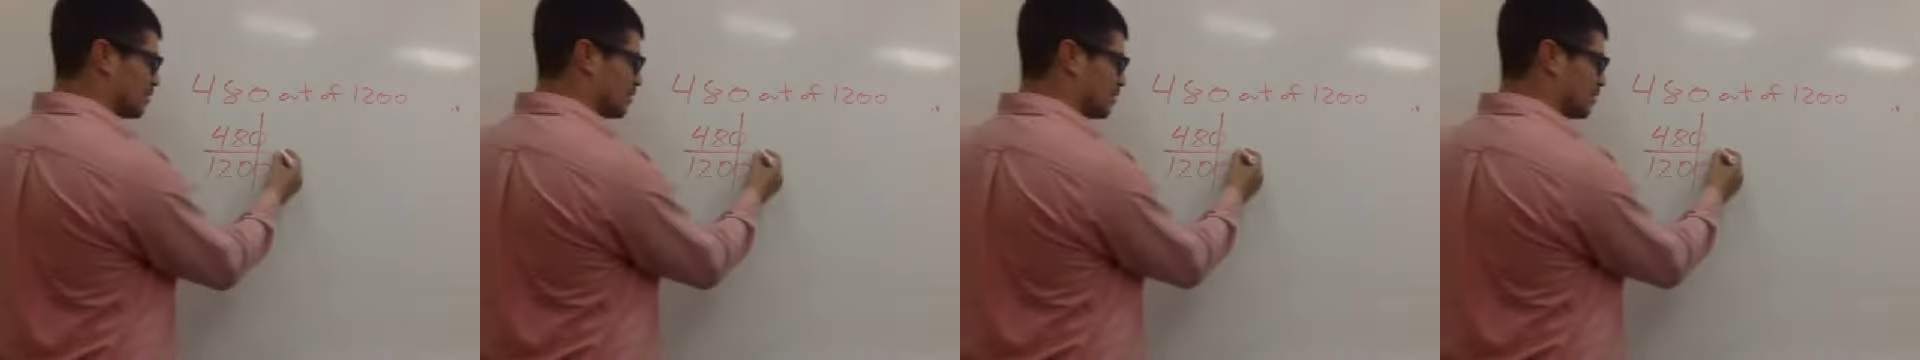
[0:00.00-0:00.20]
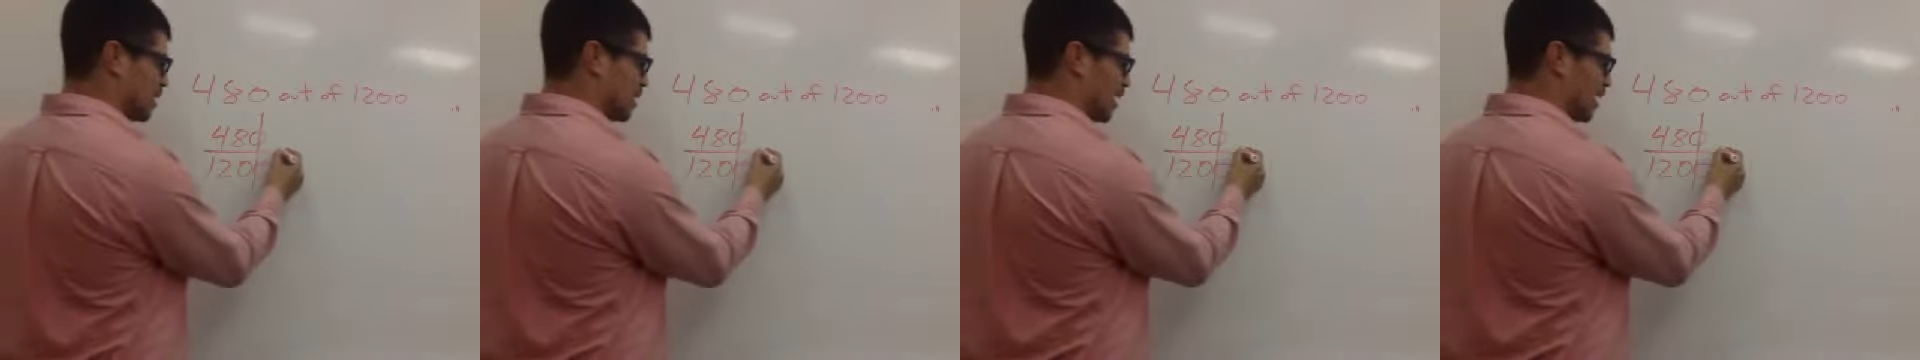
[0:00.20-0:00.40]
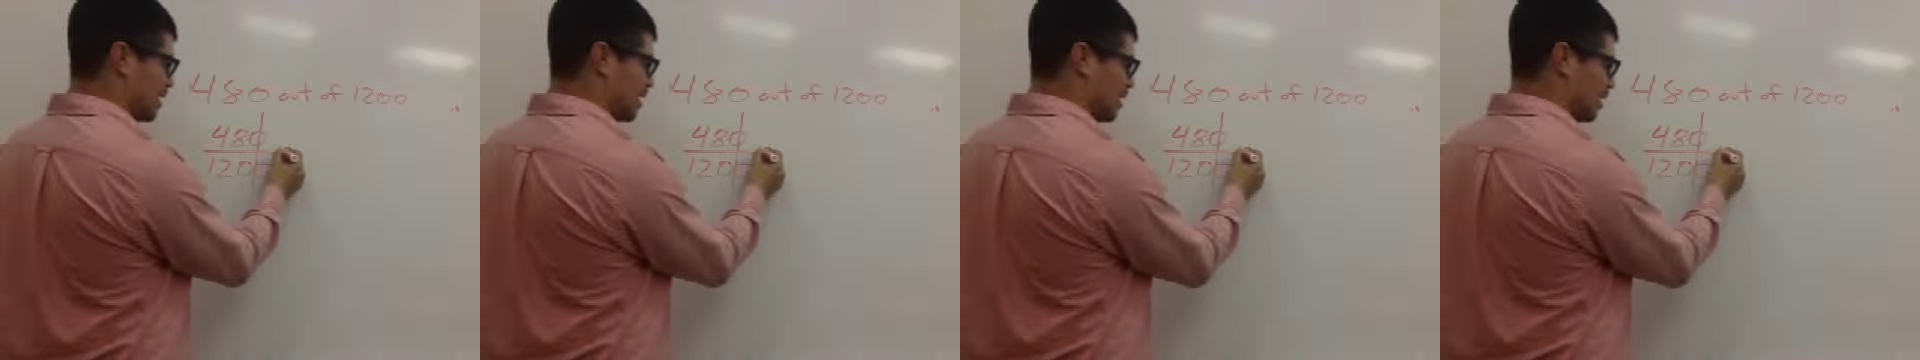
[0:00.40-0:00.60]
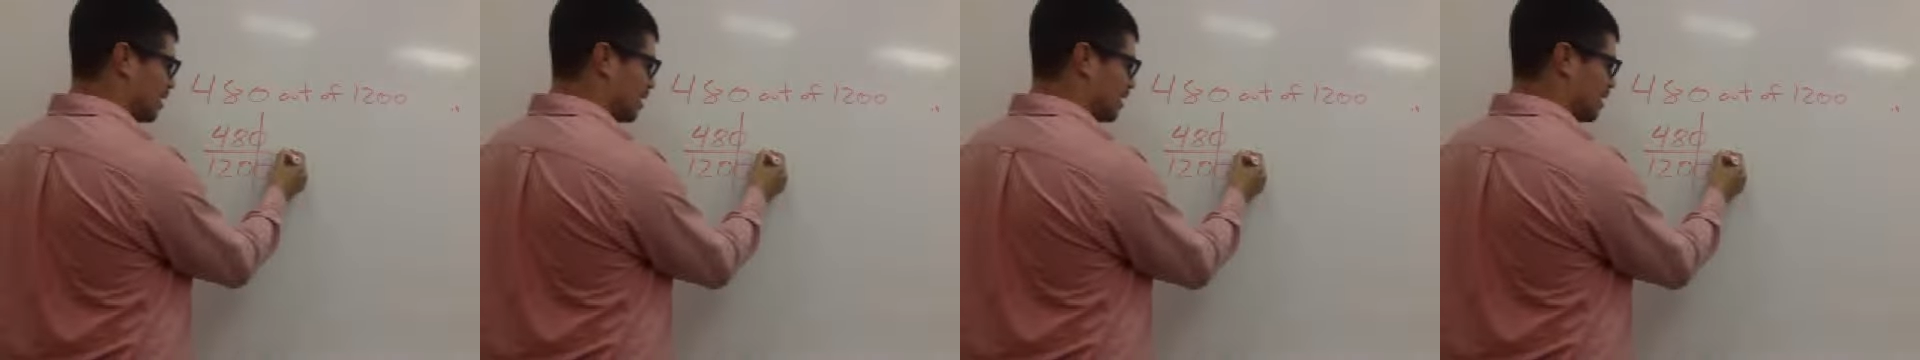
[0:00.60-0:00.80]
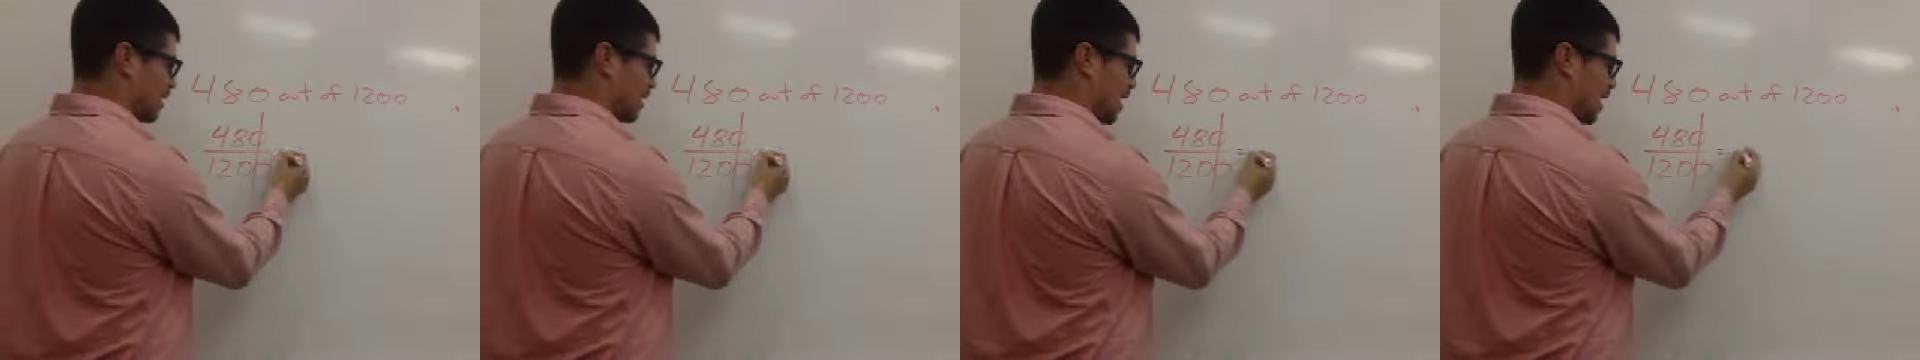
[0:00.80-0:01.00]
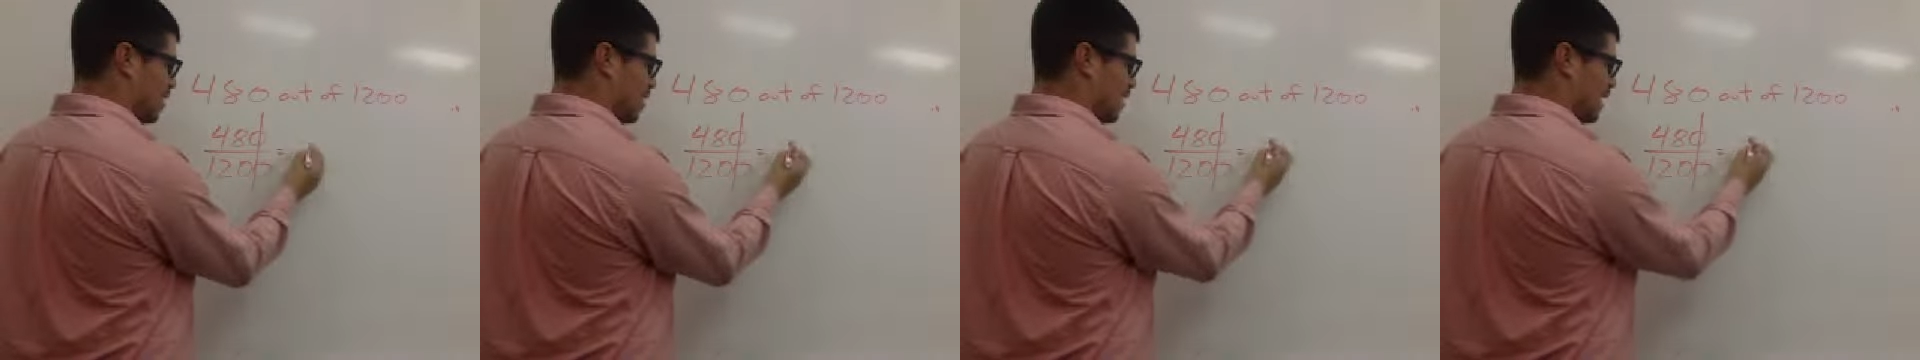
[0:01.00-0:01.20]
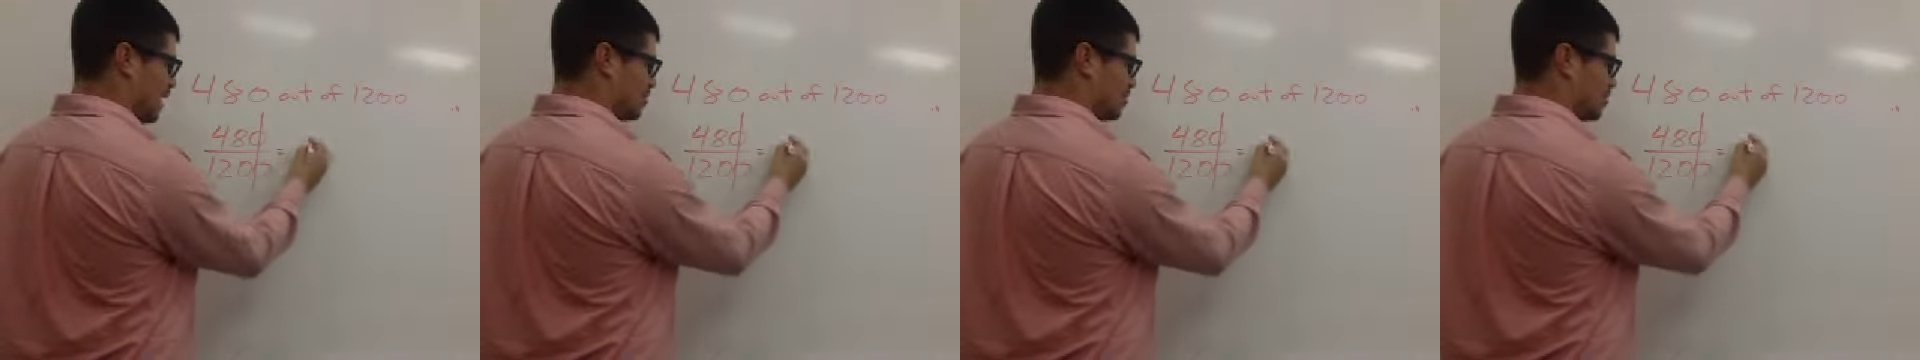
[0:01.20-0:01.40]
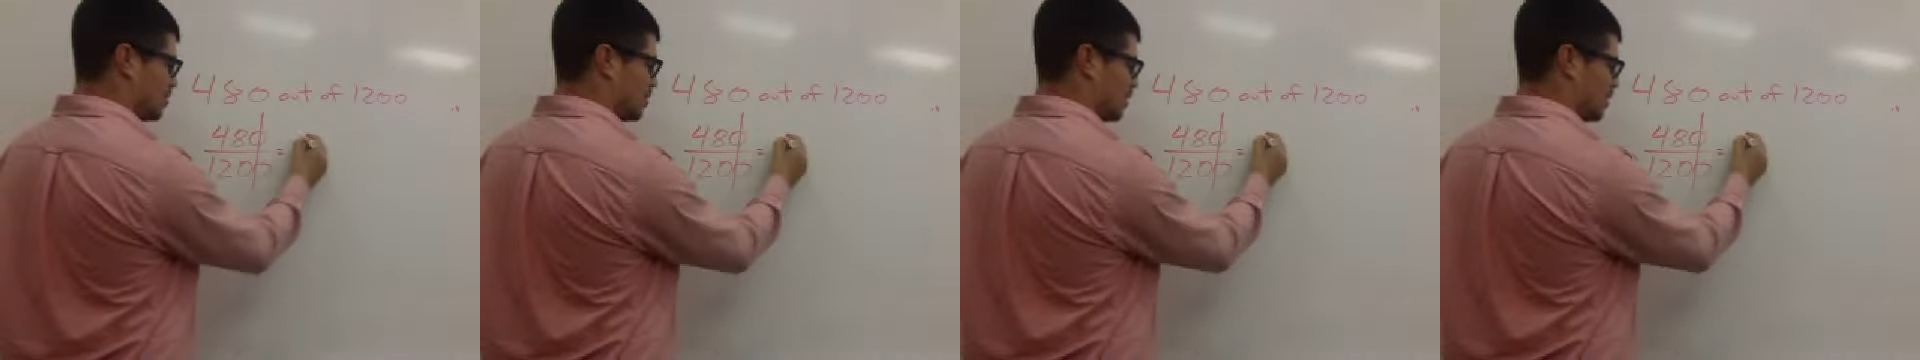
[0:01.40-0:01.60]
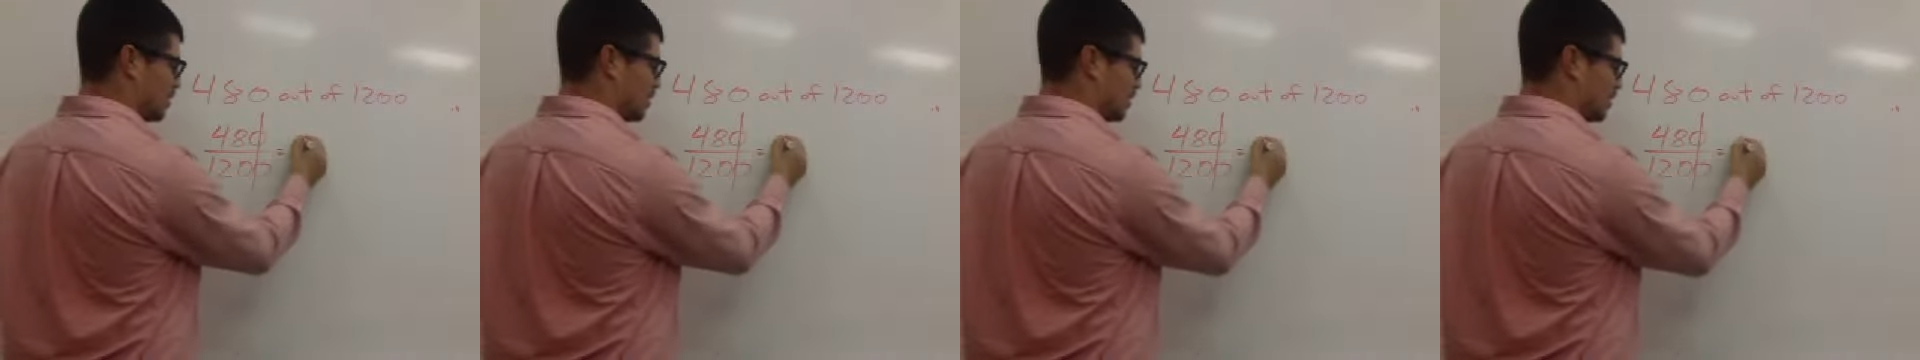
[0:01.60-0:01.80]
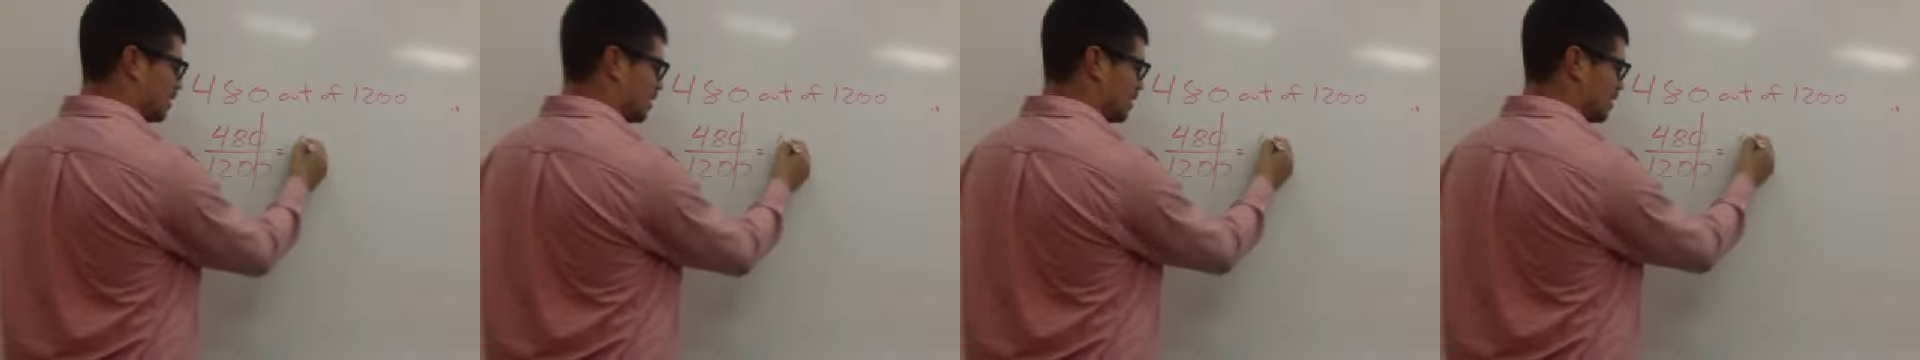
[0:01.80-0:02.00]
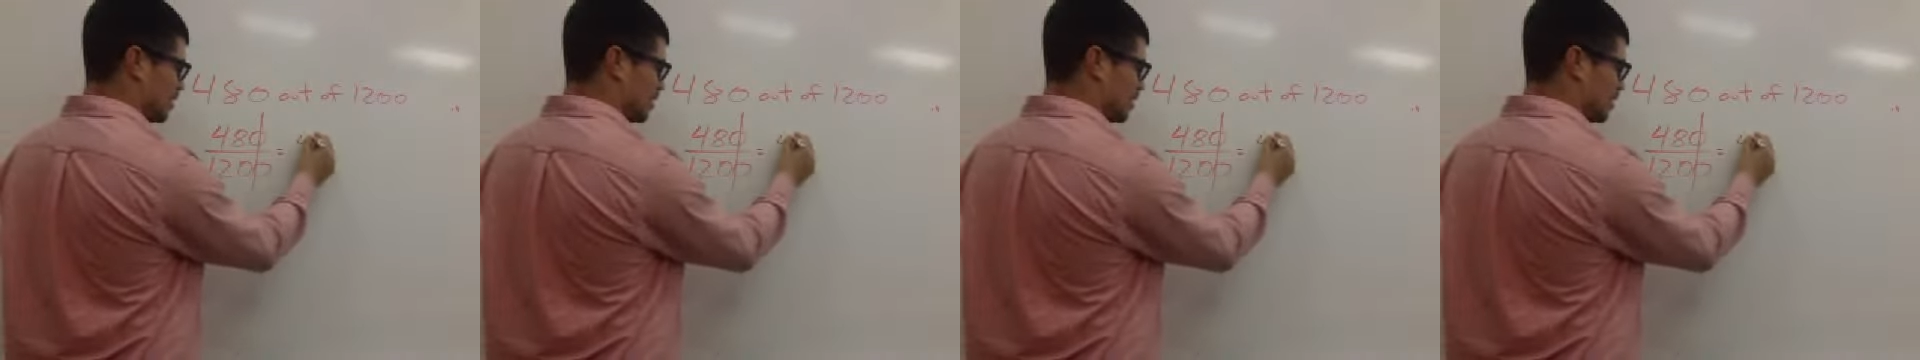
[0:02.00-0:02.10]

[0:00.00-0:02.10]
So that now I have something